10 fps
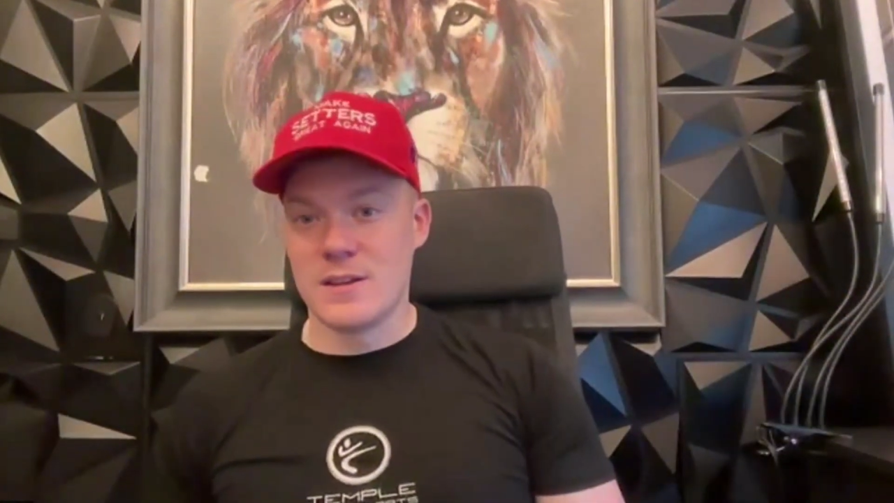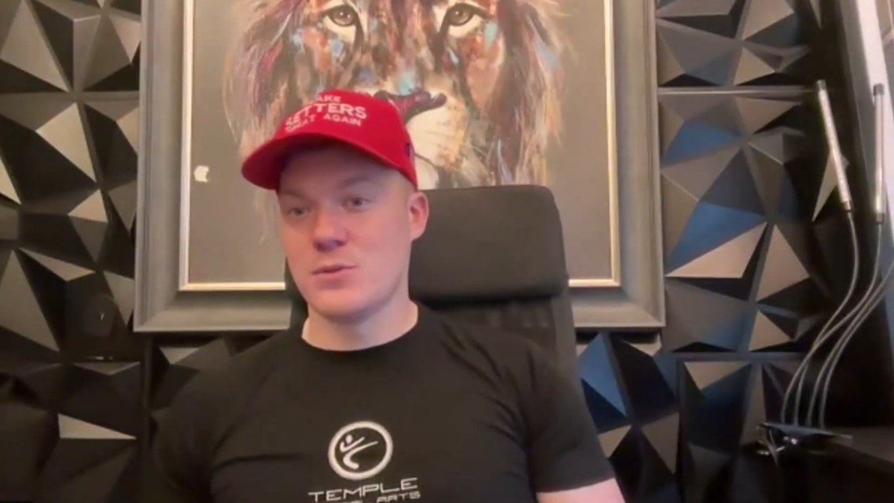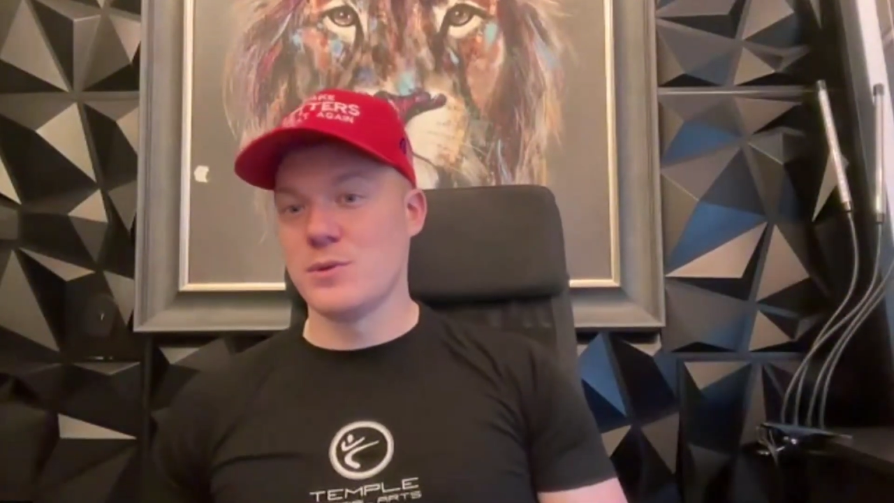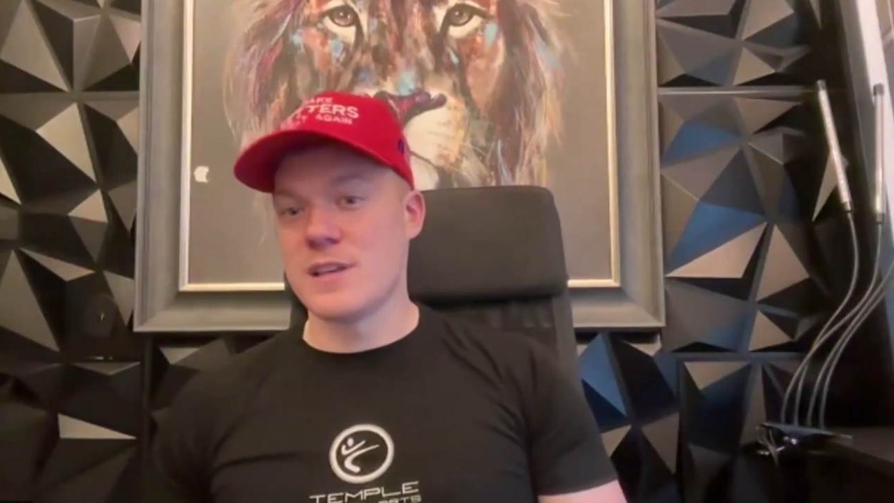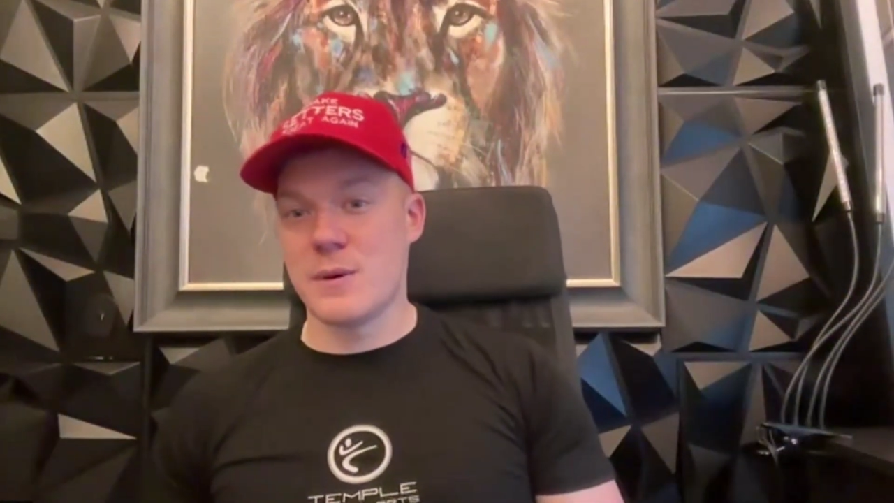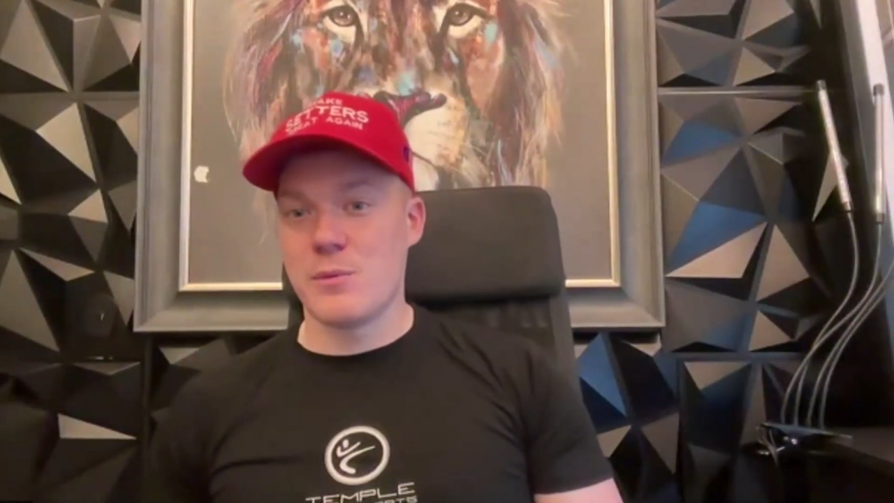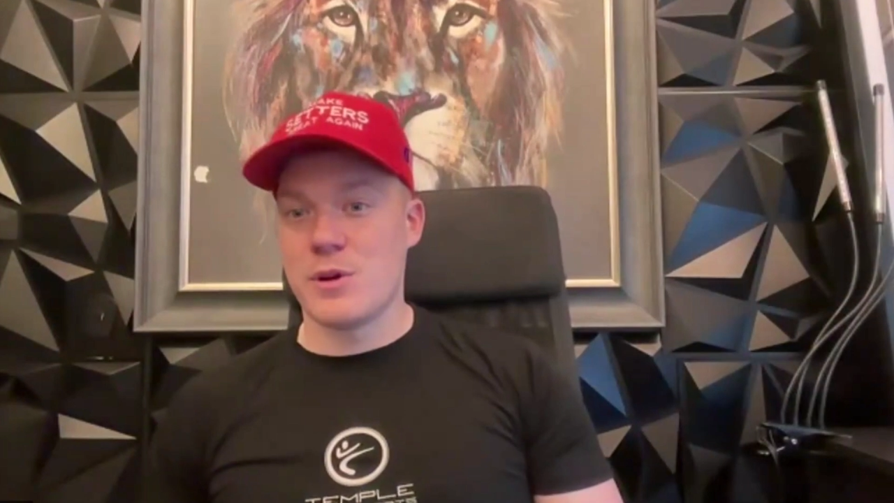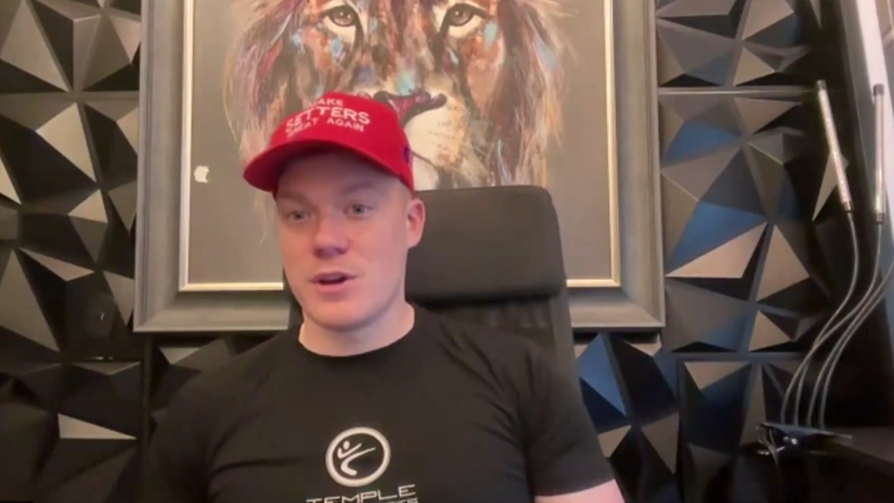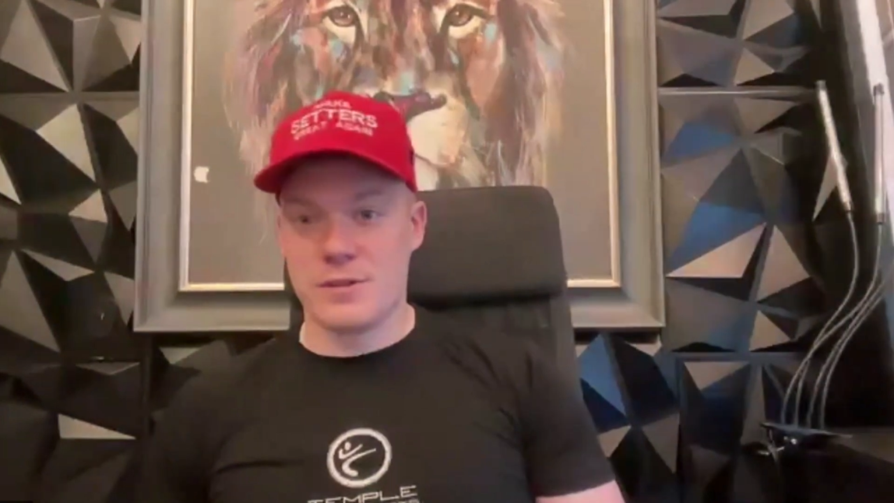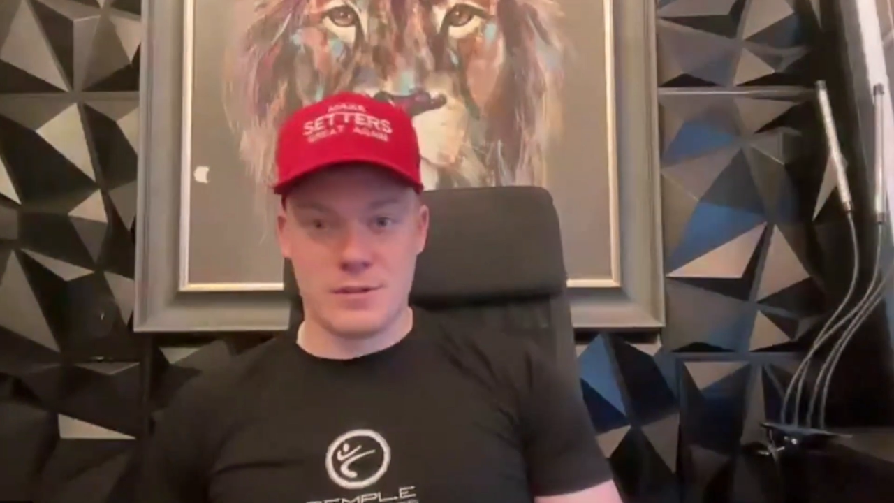That's always how it
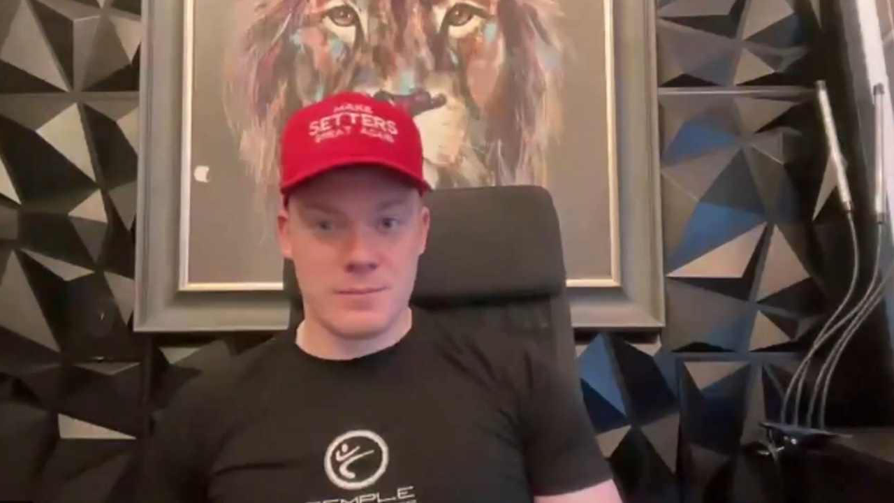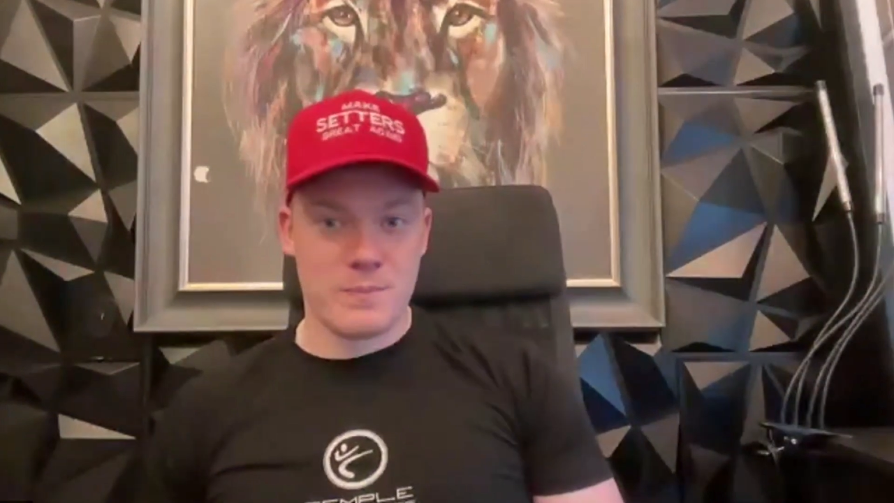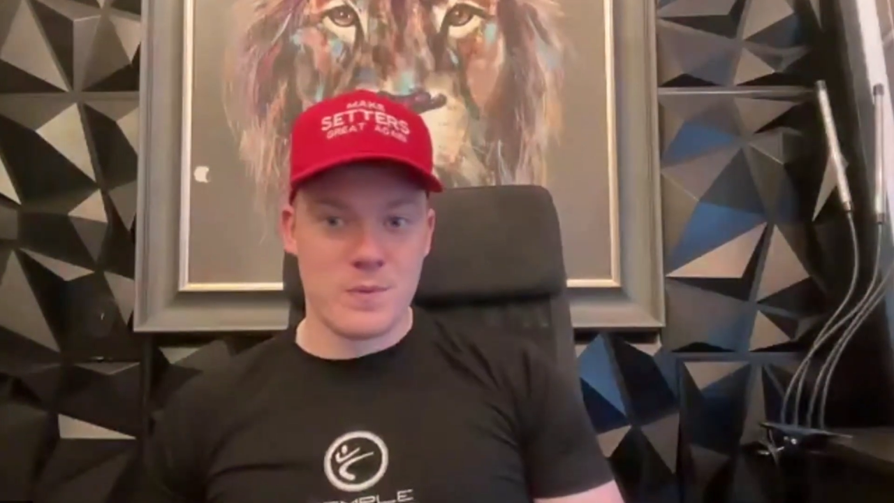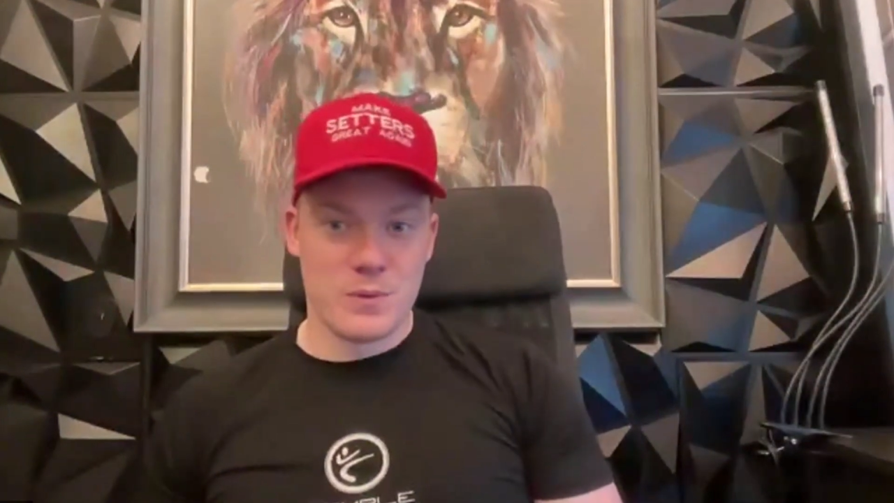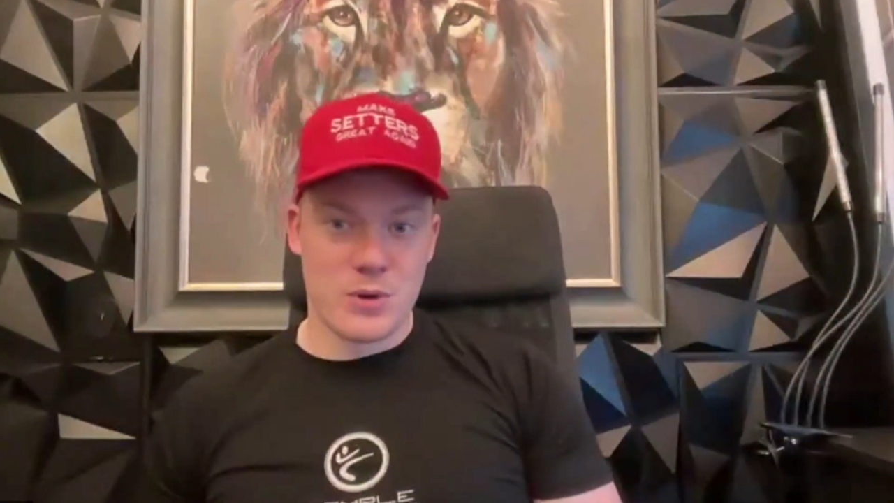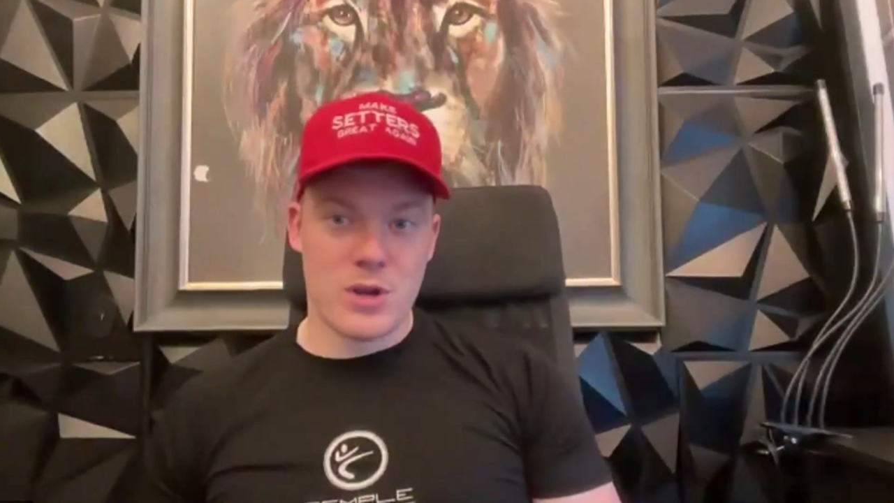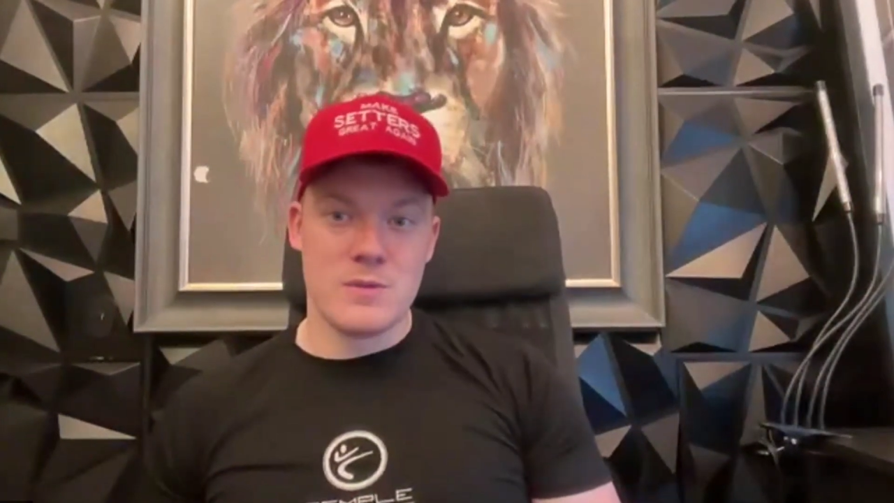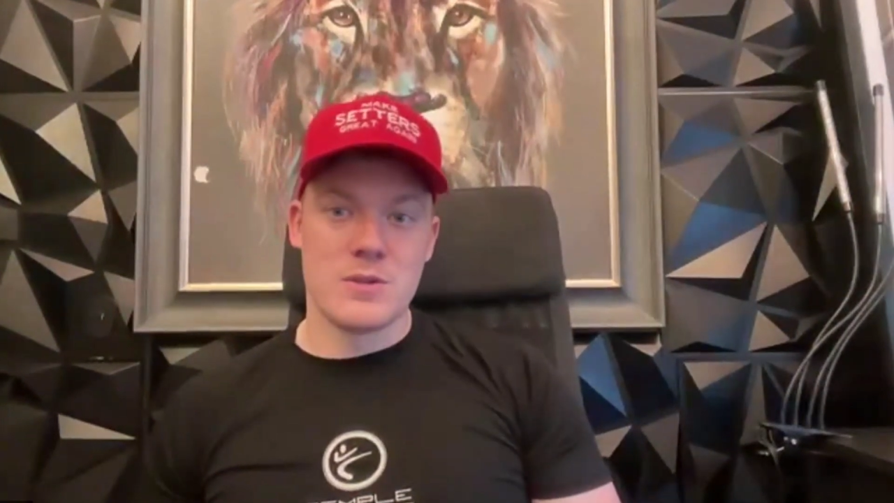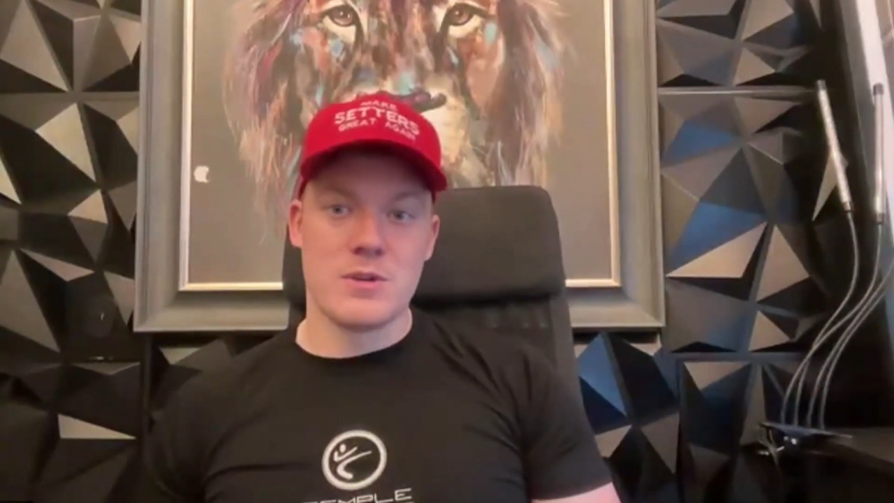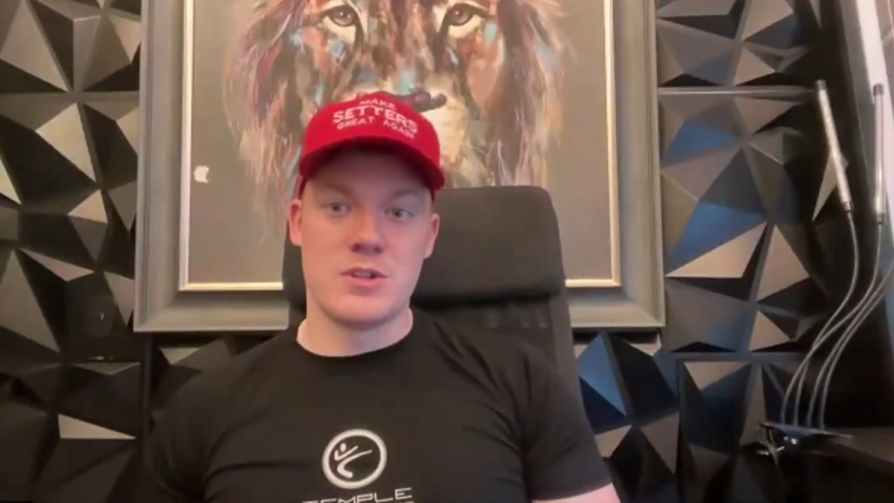works,
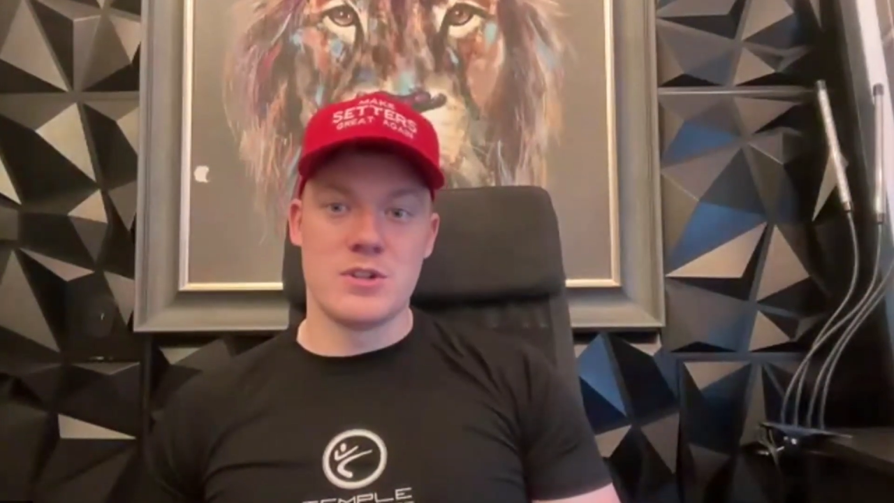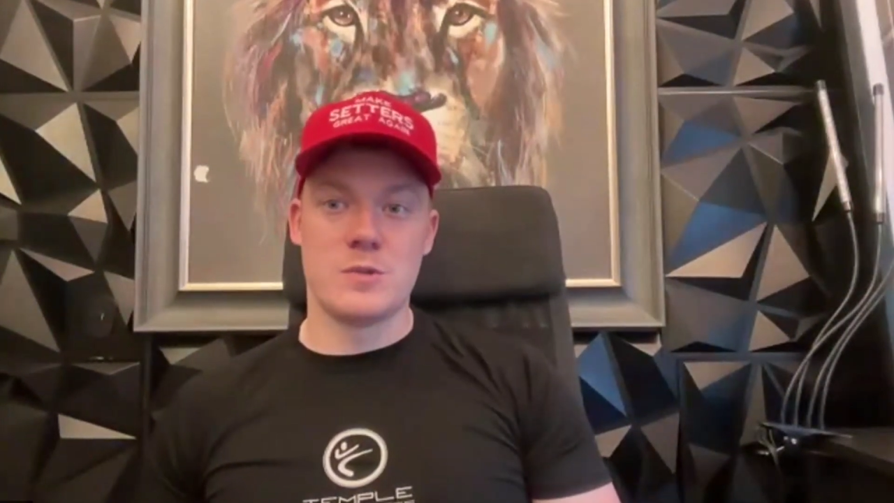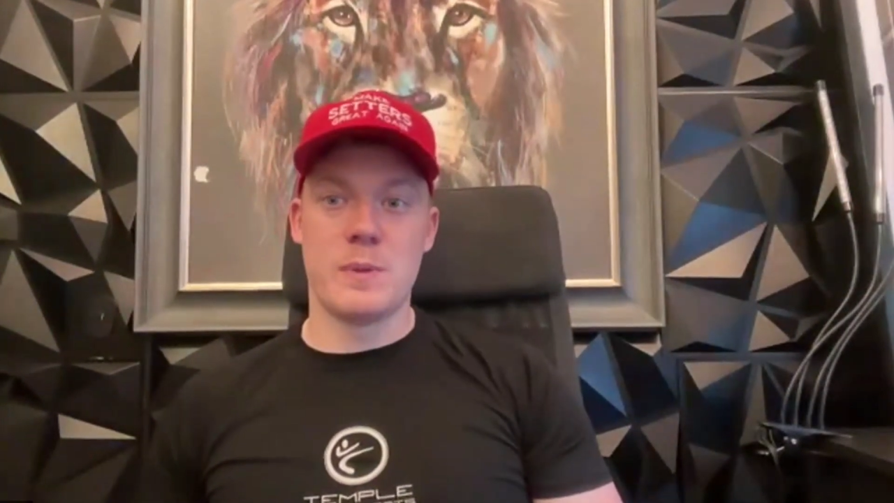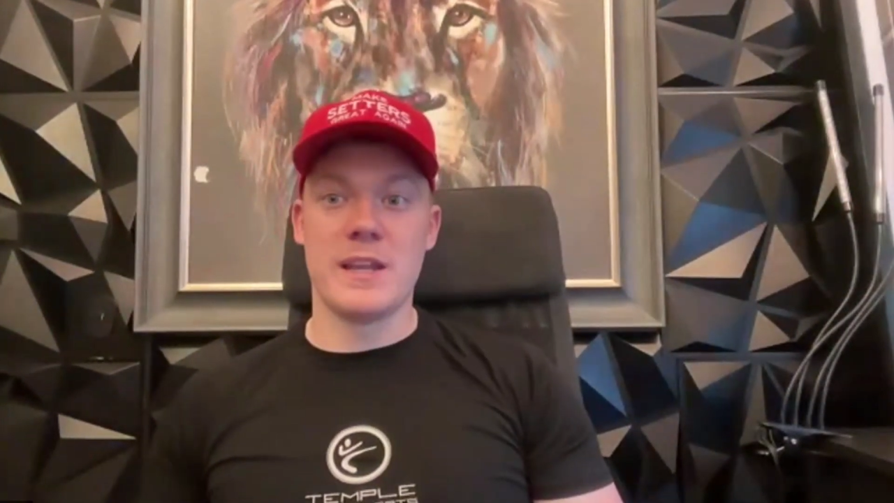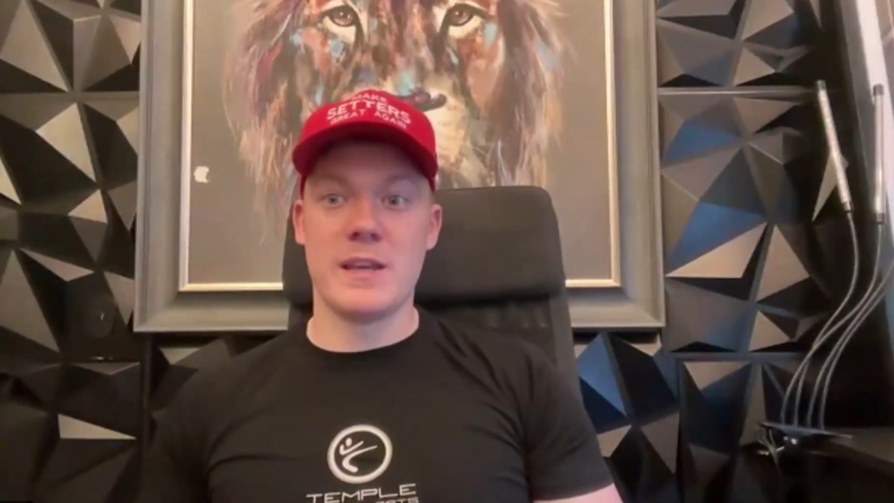right? So it's just